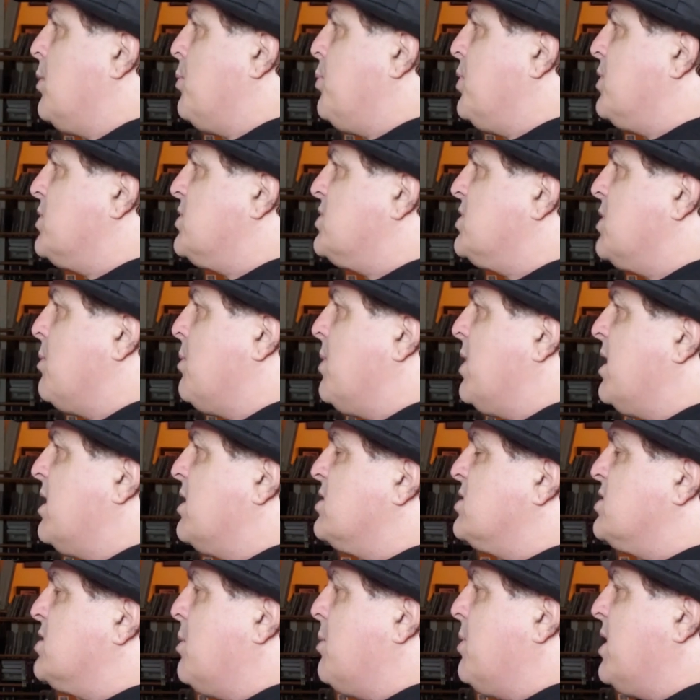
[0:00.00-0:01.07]
put
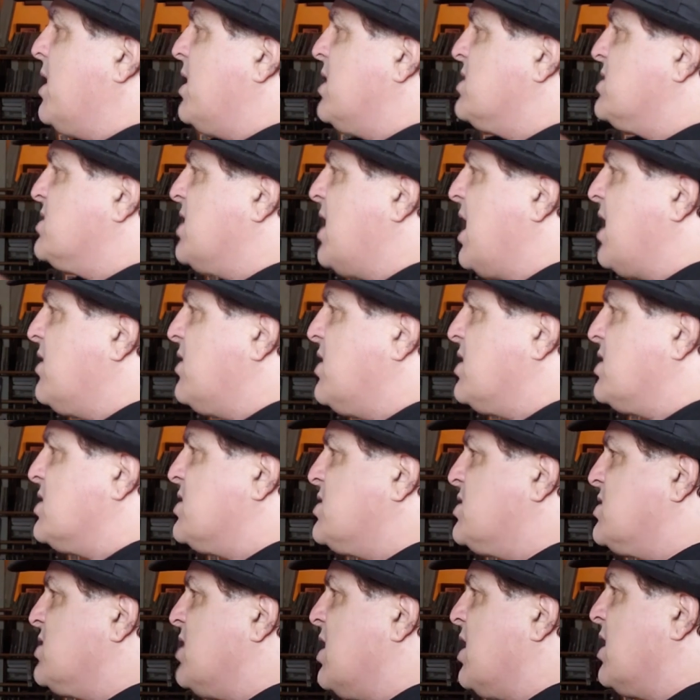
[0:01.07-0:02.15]
somebody inside
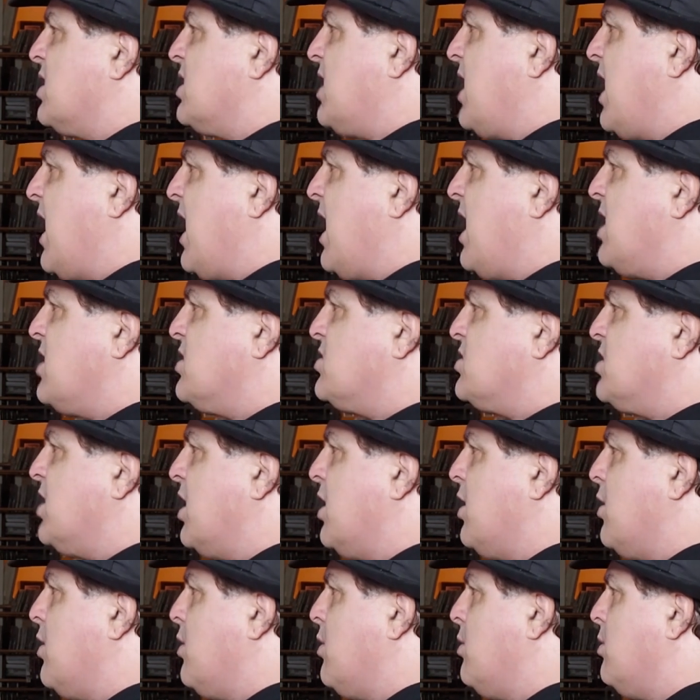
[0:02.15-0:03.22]
this cage
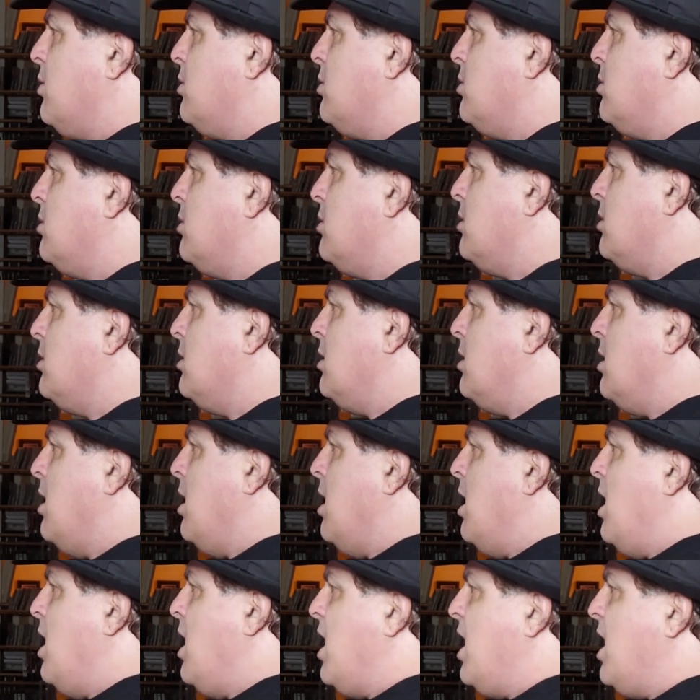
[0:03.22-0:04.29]
here
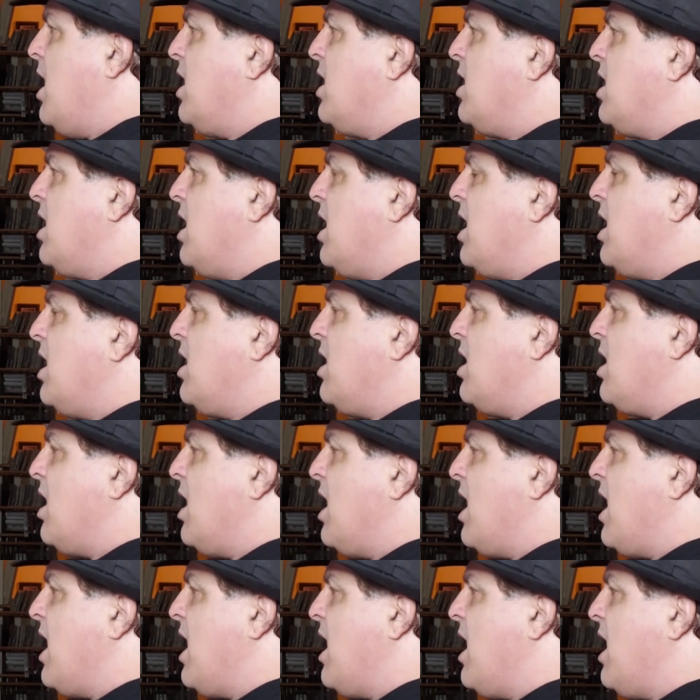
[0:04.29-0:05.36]
and
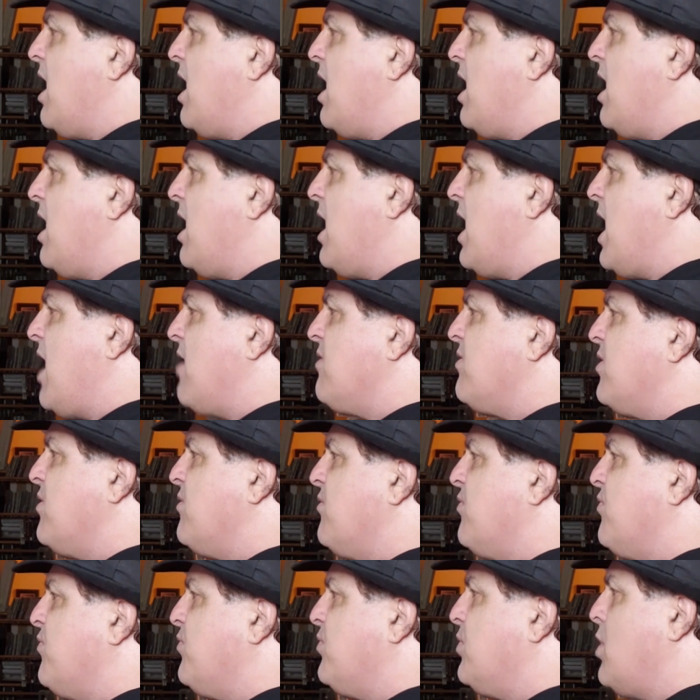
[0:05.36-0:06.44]
have him
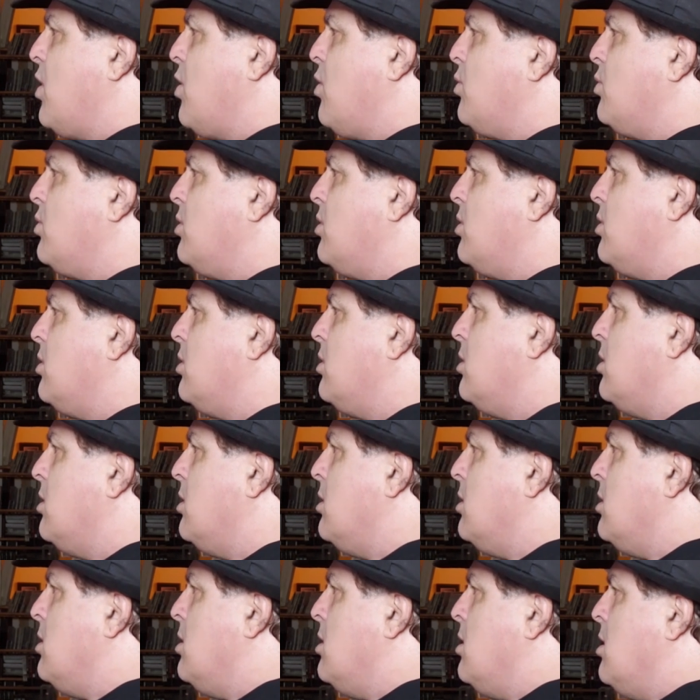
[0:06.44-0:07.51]
float
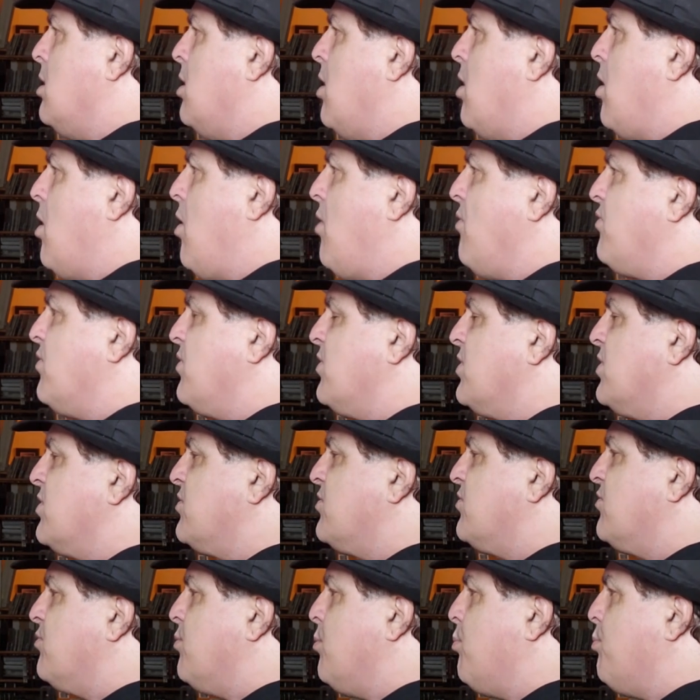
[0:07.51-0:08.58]
over
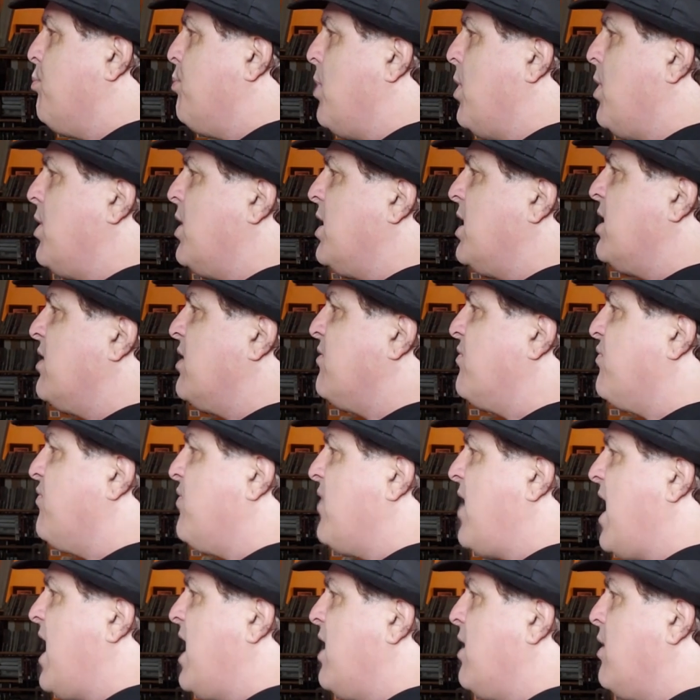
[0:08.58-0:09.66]
this burning
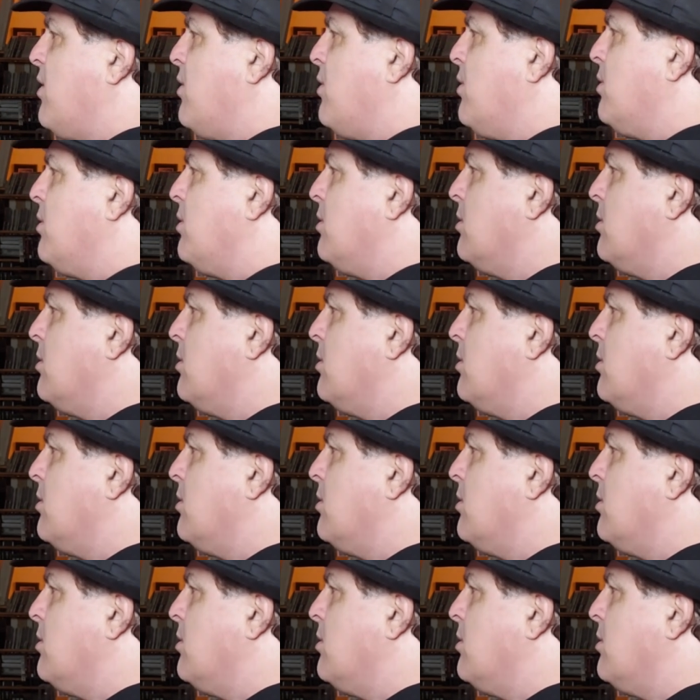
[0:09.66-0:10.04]
fire.